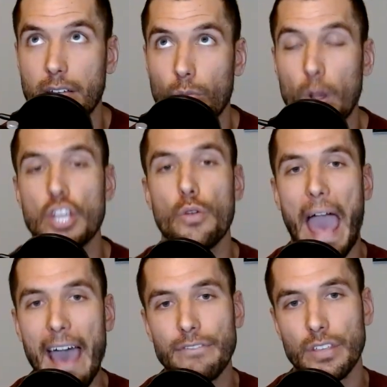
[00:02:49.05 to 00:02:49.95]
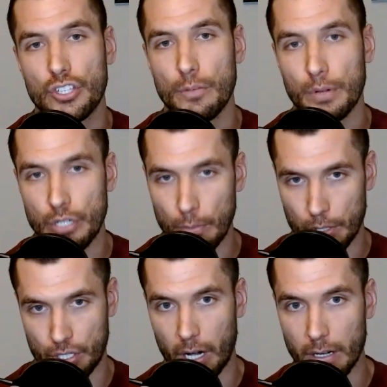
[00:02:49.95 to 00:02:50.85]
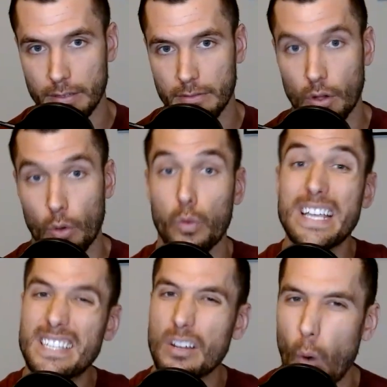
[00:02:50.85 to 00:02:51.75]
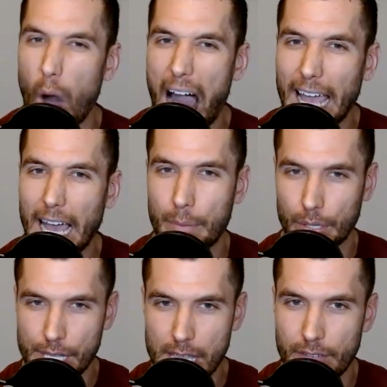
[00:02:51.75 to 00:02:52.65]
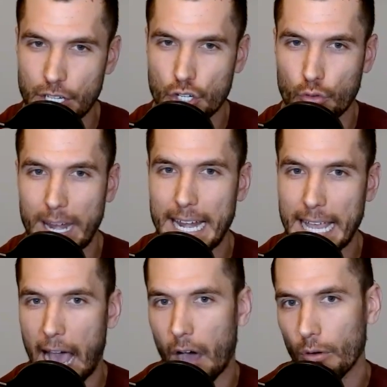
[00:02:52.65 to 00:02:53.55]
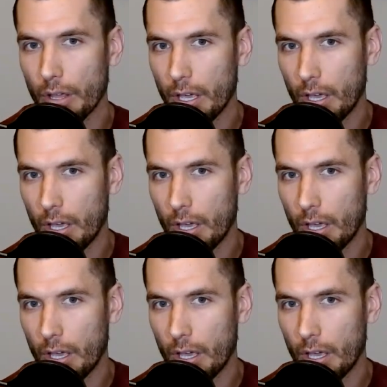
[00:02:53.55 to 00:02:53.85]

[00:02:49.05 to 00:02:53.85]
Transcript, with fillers: when you have the super duper stars, the reason why I believe in trading out